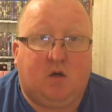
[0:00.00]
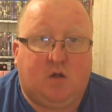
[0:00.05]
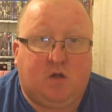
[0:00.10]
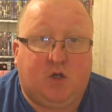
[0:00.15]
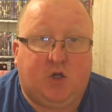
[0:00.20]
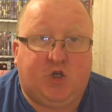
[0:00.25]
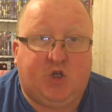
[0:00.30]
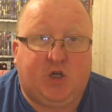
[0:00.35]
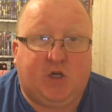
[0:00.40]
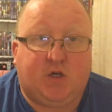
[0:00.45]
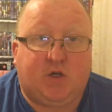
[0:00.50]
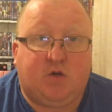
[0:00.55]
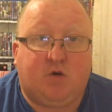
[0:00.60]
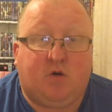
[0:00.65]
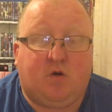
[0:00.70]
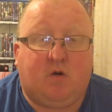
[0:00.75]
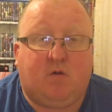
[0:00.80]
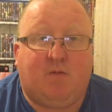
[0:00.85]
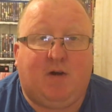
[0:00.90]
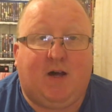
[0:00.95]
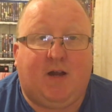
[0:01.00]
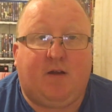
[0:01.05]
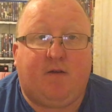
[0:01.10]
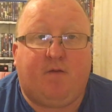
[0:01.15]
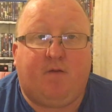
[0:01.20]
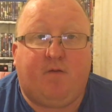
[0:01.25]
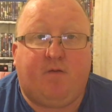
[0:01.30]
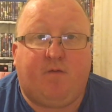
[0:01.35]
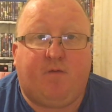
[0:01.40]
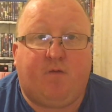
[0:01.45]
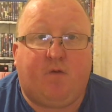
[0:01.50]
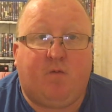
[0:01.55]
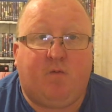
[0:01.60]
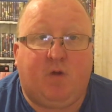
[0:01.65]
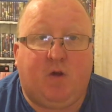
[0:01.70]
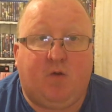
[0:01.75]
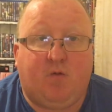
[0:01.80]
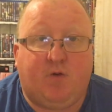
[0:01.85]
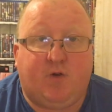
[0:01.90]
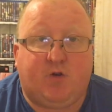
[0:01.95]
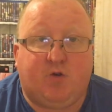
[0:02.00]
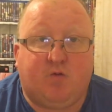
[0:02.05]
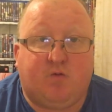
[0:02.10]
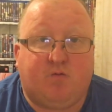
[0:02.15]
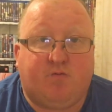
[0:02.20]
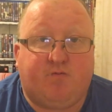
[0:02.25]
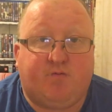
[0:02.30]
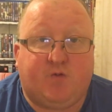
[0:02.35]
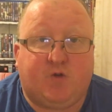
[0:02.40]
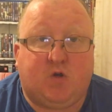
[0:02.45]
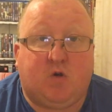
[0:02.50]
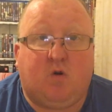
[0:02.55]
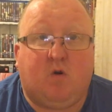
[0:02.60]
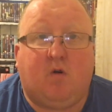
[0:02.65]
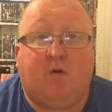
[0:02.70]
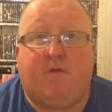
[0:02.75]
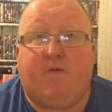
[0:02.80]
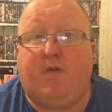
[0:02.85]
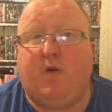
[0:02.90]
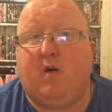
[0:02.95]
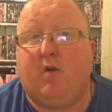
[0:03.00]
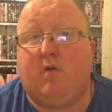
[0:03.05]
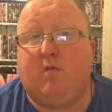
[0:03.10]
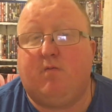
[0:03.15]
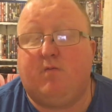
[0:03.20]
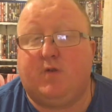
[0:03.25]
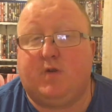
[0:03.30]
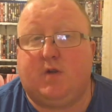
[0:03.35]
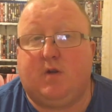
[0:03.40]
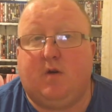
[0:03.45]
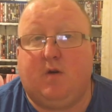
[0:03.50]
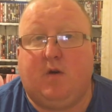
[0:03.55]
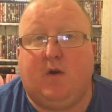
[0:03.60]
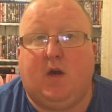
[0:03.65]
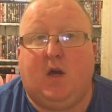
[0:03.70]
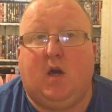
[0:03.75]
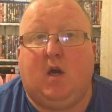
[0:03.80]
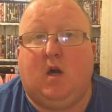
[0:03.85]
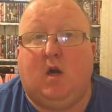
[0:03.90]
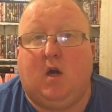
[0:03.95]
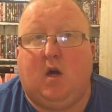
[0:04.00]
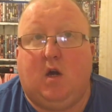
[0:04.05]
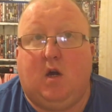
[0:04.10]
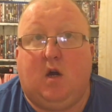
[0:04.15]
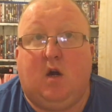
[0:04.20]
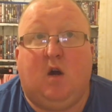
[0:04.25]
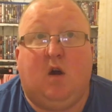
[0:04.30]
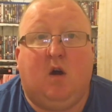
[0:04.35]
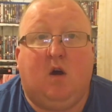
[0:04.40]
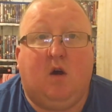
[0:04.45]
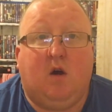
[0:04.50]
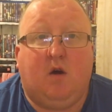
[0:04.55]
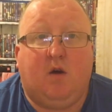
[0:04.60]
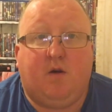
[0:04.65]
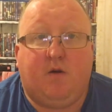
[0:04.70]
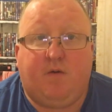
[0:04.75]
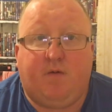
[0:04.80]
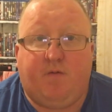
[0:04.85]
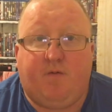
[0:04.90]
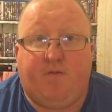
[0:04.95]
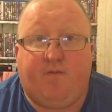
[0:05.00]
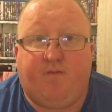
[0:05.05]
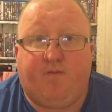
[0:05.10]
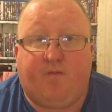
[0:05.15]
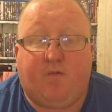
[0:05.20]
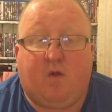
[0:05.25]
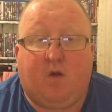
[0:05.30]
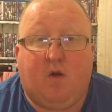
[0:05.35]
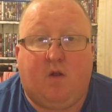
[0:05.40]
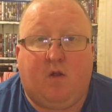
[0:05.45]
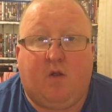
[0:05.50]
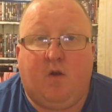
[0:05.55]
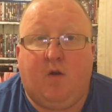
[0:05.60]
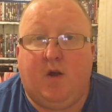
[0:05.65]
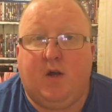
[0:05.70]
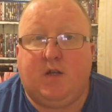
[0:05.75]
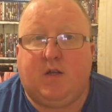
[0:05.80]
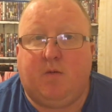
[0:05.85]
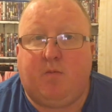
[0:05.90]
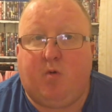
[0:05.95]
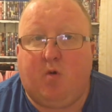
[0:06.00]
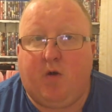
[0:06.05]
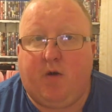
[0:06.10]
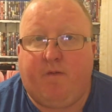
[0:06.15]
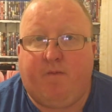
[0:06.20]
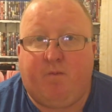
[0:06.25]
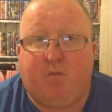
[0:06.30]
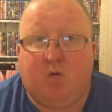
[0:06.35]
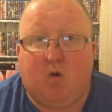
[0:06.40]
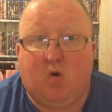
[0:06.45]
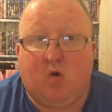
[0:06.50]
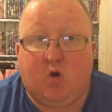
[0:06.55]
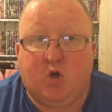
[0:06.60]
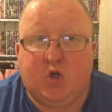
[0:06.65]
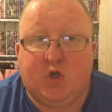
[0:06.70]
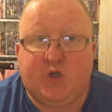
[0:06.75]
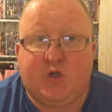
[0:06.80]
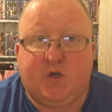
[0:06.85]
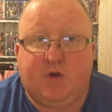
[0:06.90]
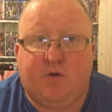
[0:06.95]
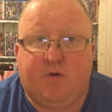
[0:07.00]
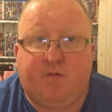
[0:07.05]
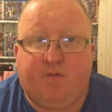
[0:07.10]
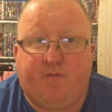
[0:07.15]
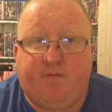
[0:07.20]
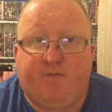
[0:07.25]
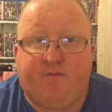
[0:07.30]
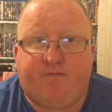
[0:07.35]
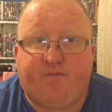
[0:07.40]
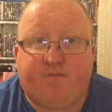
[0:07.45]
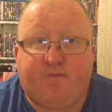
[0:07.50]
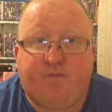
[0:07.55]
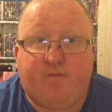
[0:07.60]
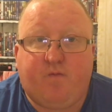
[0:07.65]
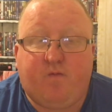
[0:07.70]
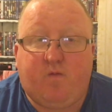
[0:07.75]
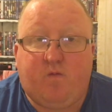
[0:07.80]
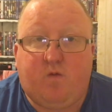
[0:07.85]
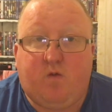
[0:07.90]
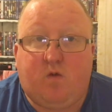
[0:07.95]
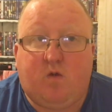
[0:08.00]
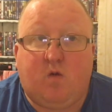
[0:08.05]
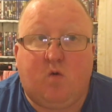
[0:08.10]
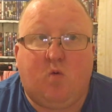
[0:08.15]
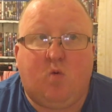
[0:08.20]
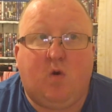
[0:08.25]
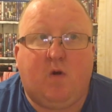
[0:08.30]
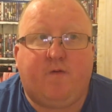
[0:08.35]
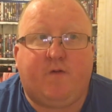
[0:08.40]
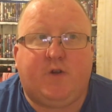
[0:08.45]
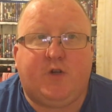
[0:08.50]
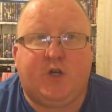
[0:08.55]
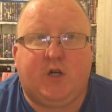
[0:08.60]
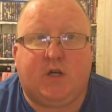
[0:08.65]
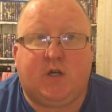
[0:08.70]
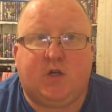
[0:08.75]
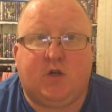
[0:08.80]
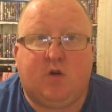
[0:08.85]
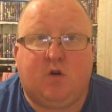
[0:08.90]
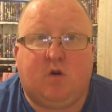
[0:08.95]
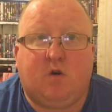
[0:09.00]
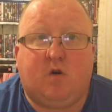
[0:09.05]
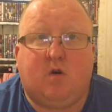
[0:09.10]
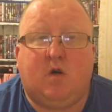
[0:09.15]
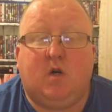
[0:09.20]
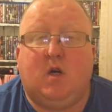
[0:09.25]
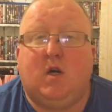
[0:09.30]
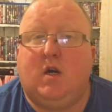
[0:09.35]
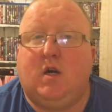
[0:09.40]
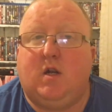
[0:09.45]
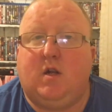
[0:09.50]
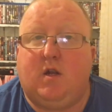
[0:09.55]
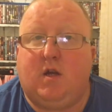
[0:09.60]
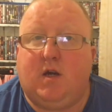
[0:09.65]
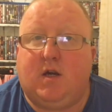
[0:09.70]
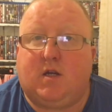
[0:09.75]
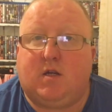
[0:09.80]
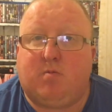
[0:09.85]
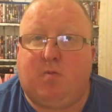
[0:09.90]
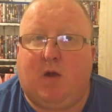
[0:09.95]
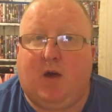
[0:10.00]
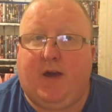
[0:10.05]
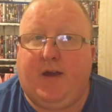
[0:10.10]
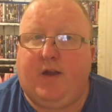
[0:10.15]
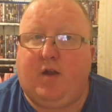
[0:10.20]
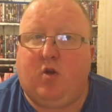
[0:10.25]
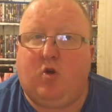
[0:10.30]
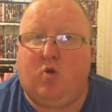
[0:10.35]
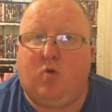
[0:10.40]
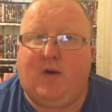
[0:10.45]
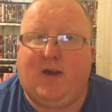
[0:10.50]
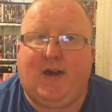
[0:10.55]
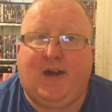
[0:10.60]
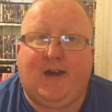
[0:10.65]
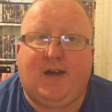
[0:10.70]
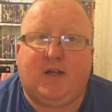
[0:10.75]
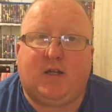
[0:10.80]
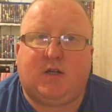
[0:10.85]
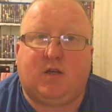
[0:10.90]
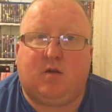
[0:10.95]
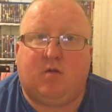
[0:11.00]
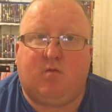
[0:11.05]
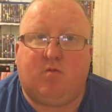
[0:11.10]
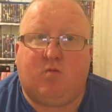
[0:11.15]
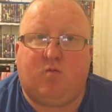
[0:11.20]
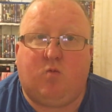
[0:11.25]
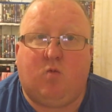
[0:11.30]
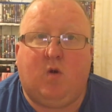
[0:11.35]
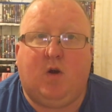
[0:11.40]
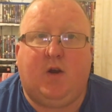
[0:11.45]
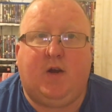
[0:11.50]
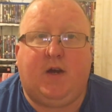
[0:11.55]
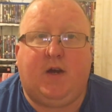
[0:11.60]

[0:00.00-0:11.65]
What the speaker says: Jigsaw Man from the original Saw films. There is a brief brush with Jigsaw. He explains who he is and where he